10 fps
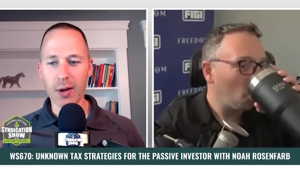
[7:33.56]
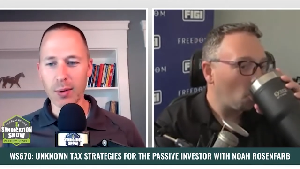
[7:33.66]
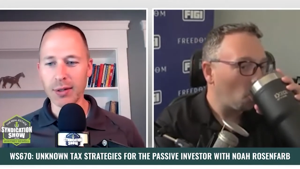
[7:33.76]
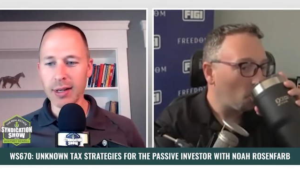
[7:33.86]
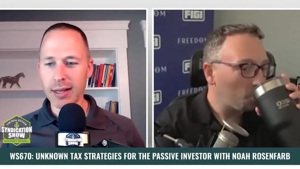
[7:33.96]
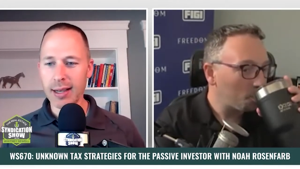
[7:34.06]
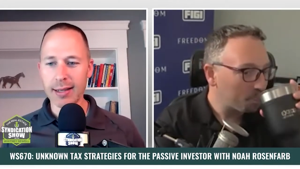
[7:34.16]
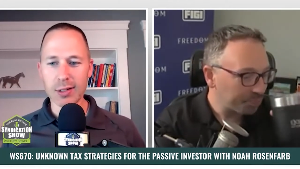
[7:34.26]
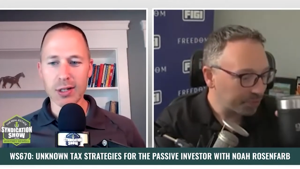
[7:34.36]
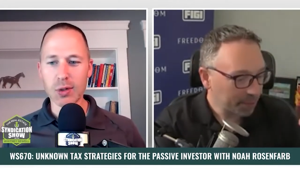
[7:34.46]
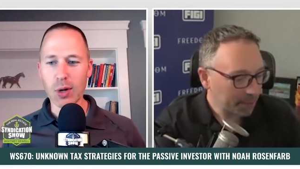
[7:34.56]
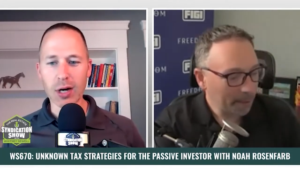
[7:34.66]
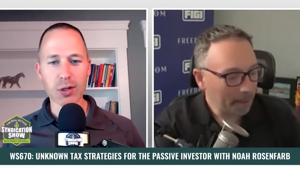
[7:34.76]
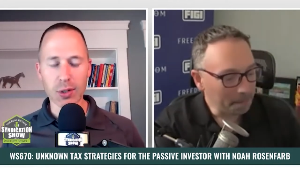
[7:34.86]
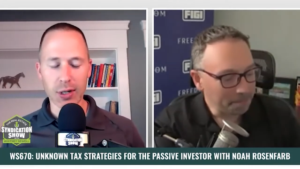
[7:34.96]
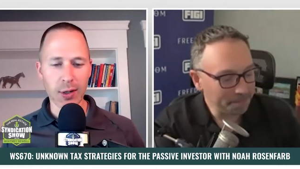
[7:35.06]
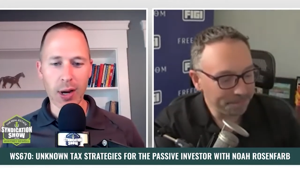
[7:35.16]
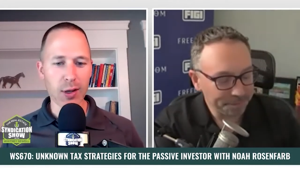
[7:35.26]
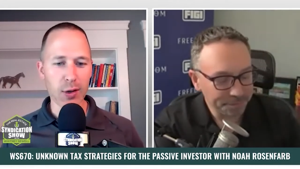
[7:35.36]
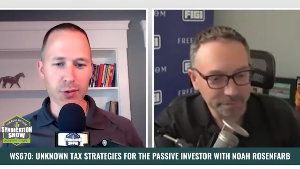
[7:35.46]
Speaker 1: on uh, just structure, you
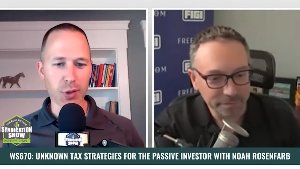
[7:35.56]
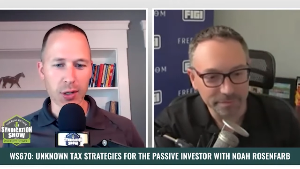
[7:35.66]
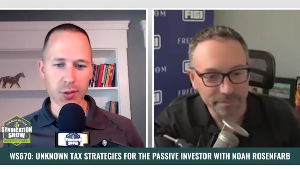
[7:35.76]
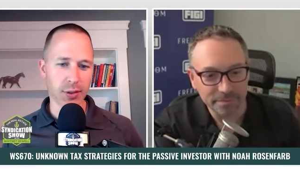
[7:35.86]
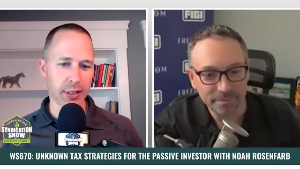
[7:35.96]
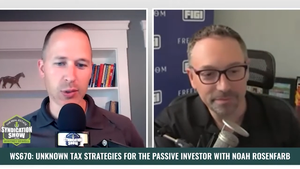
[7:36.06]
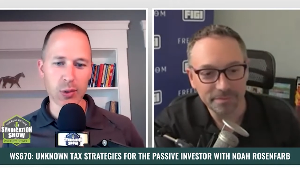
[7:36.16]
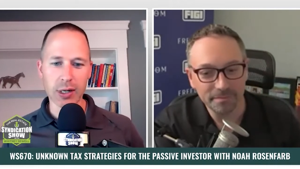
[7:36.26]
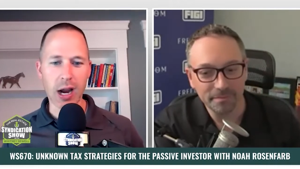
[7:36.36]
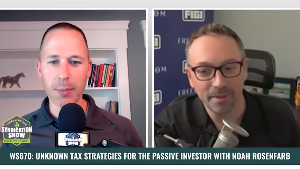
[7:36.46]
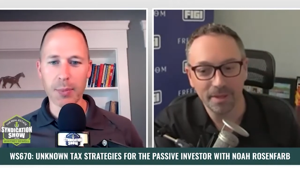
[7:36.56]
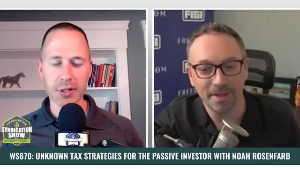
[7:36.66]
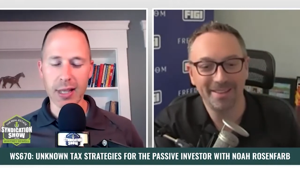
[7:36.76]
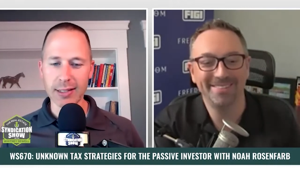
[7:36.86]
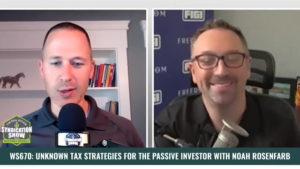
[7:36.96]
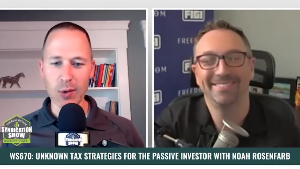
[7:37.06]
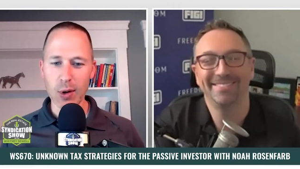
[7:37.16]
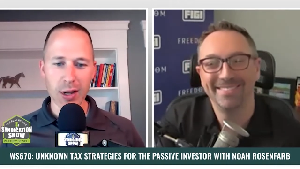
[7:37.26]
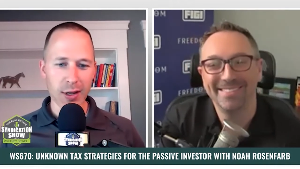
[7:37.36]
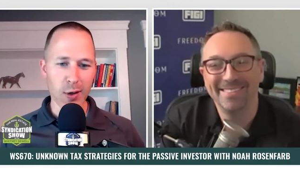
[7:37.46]
know, how you've structured this to accomplish that.
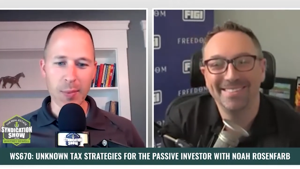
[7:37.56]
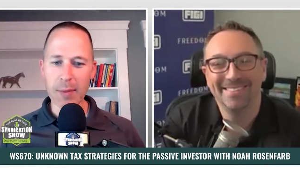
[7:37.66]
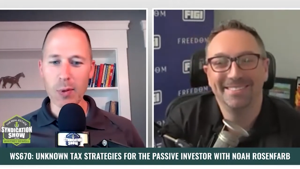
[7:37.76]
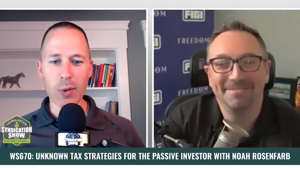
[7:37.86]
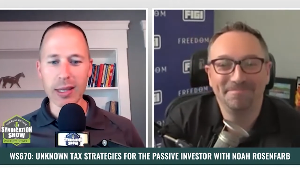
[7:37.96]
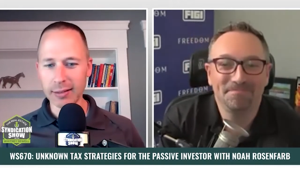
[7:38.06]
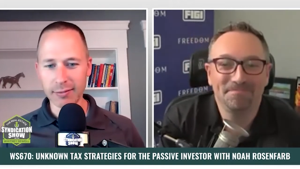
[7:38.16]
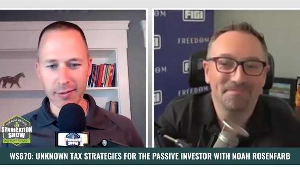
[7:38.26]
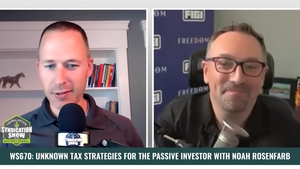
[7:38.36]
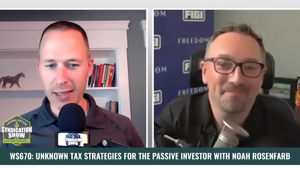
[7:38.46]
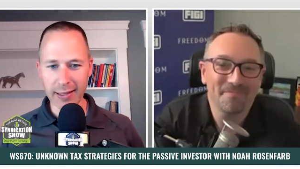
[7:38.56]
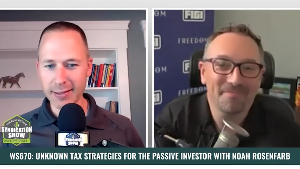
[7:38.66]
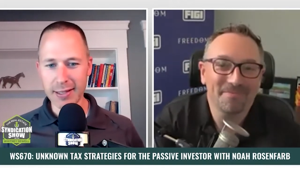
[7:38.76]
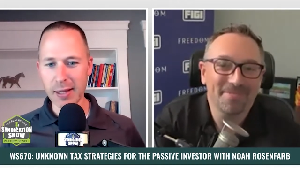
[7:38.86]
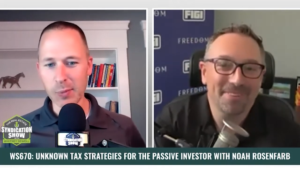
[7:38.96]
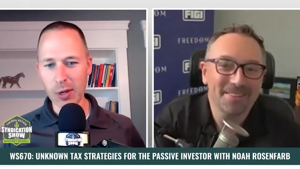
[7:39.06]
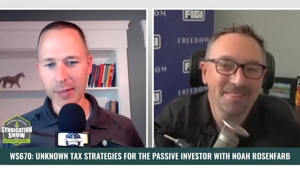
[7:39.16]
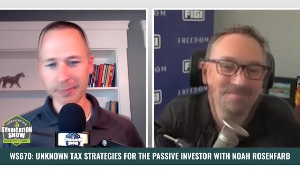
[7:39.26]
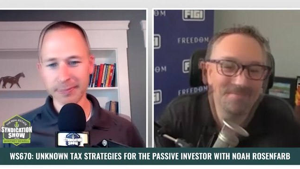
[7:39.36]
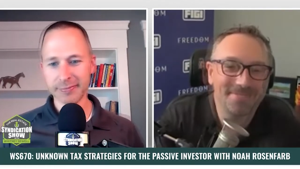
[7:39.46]
So, you know, maybe we could think the same
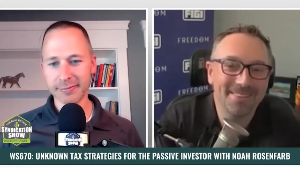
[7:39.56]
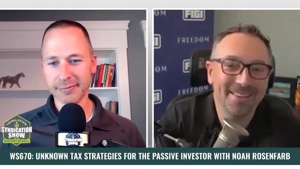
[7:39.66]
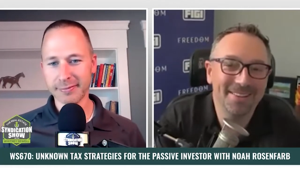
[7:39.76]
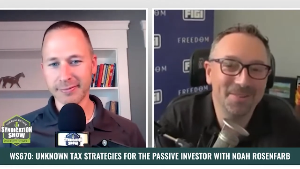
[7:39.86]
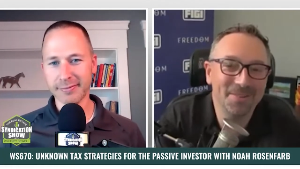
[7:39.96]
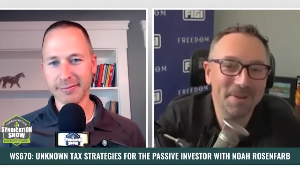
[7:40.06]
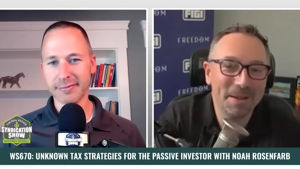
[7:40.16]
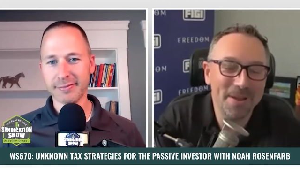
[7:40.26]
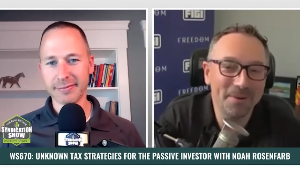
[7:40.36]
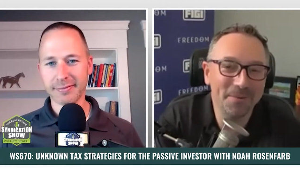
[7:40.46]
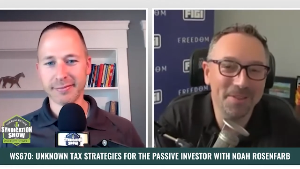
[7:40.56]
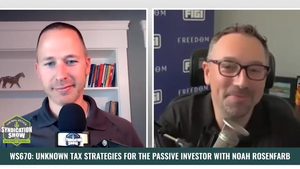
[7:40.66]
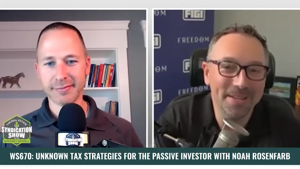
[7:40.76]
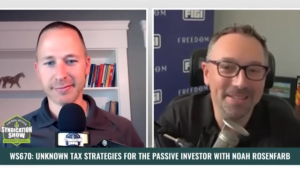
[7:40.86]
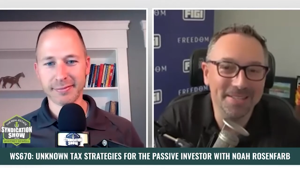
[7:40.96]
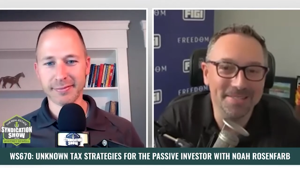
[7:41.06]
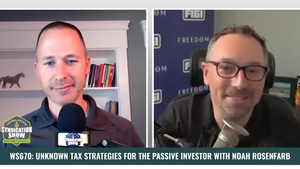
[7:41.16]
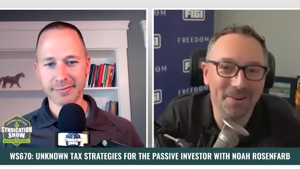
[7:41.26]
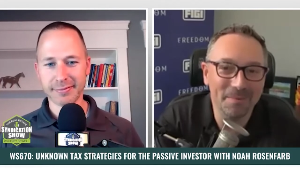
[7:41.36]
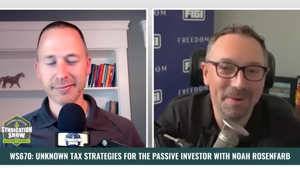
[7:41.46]
way.
Speaker 2: Yeah. So bear with me because, you
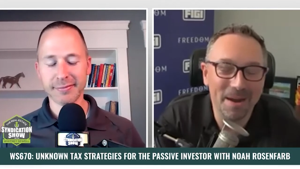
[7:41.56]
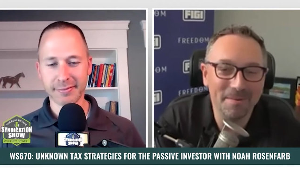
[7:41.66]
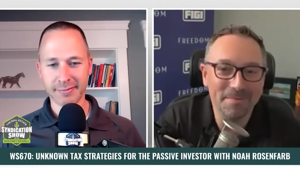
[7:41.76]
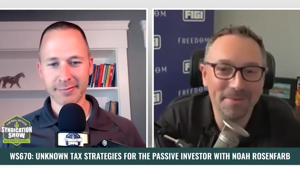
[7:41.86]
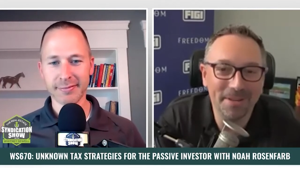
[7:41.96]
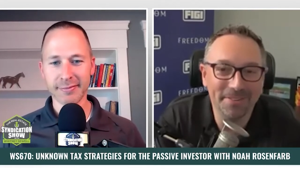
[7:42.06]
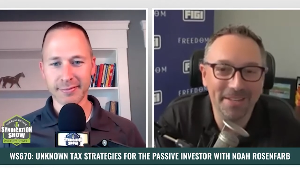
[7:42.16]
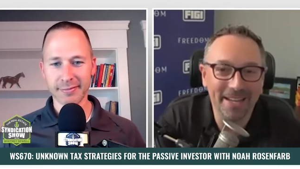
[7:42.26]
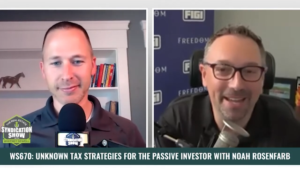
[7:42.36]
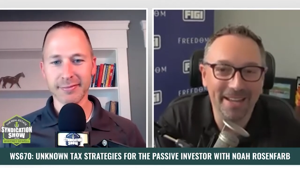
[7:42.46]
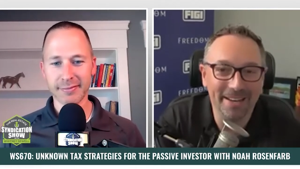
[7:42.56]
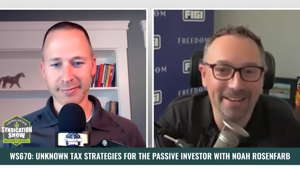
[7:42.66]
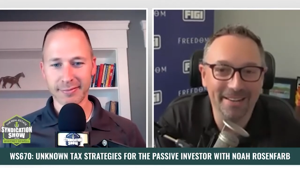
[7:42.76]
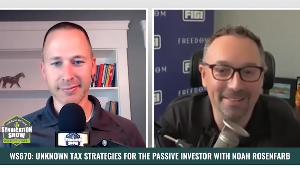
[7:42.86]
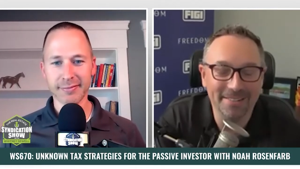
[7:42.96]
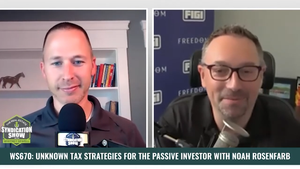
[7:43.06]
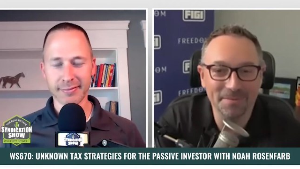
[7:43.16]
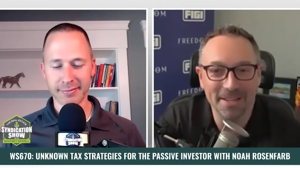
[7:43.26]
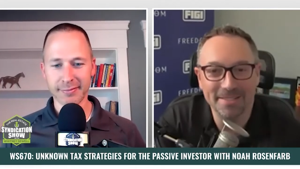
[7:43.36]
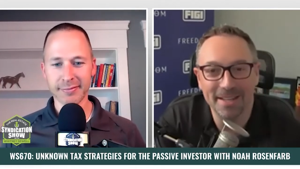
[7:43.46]
know, I'm, I'm a bit of an egghead in some
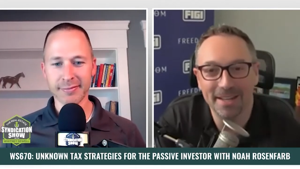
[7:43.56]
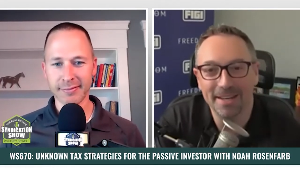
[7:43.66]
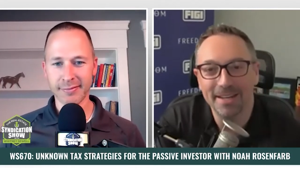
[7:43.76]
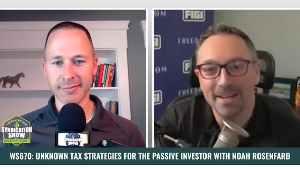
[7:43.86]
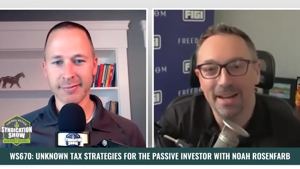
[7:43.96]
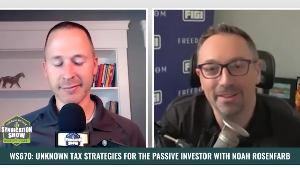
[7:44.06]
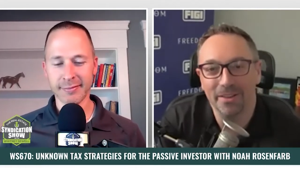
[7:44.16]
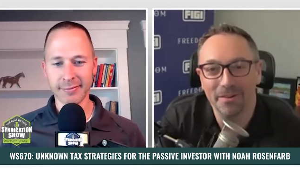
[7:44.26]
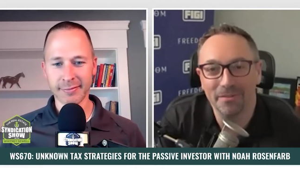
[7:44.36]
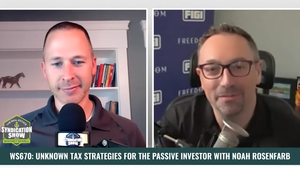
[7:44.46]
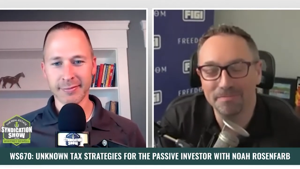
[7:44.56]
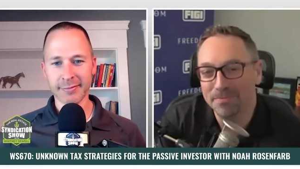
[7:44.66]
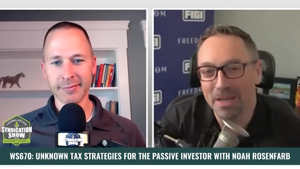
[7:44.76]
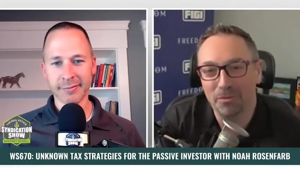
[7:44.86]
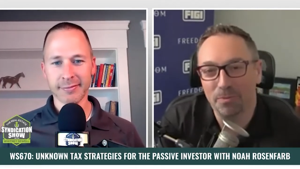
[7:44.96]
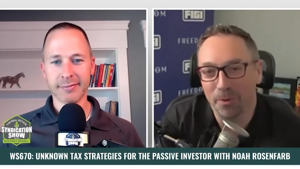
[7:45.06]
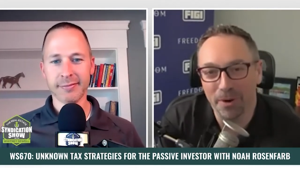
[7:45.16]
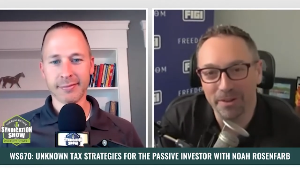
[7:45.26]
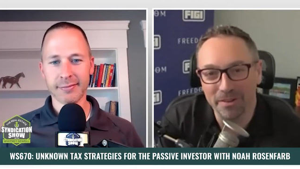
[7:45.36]
sense that I love exploring the